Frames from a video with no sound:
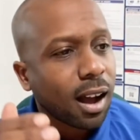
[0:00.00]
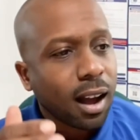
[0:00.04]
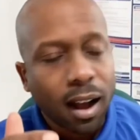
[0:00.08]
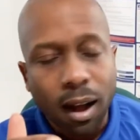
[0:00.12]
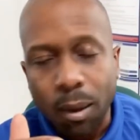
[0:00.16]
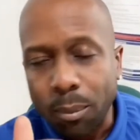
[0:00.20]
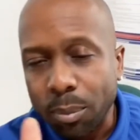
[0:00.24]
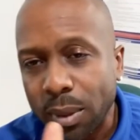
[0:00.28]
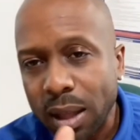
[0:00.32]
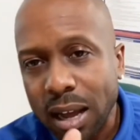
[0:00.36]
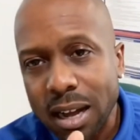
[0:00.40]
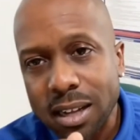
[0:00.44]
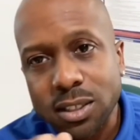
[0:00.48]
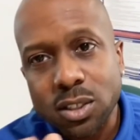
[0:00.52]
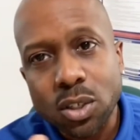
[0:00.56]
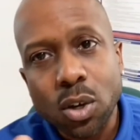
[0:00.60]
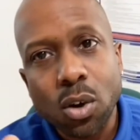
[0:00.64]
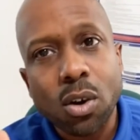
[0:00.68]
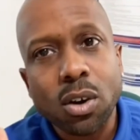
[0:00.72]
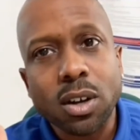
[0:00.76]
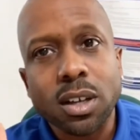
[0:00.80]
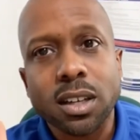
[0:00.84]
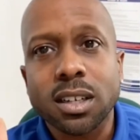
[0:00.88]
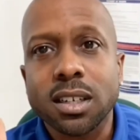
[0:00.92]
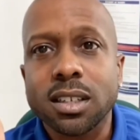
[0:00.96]
I'm not
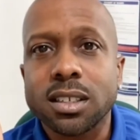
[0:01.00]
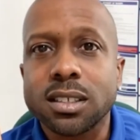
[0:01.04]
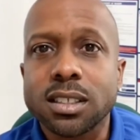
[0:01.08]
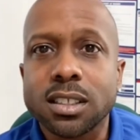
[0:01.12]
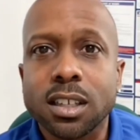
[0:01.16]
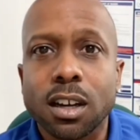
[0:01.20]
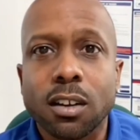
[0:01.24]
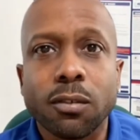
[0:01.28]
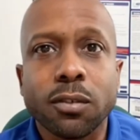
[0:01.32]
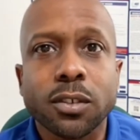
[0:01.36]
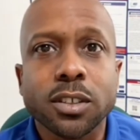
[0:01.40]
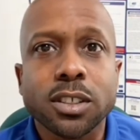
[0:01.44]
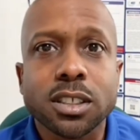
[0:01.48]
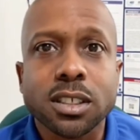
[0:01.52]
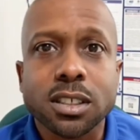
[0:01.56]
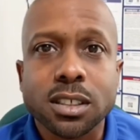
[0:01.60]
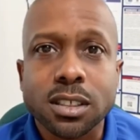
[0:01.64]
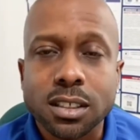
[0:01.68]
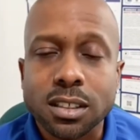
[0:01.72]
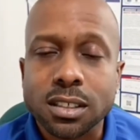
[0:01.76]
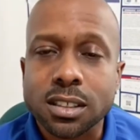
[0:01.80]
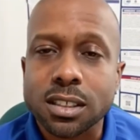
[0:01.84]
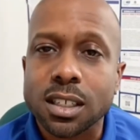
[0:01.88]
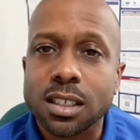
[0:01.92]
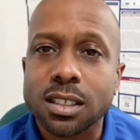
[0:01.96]
talking in the selfish
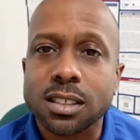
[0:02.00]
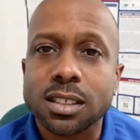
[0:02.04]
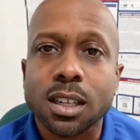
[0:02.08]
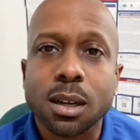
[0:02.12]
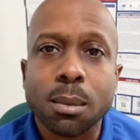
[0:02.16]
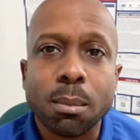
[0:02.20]
sense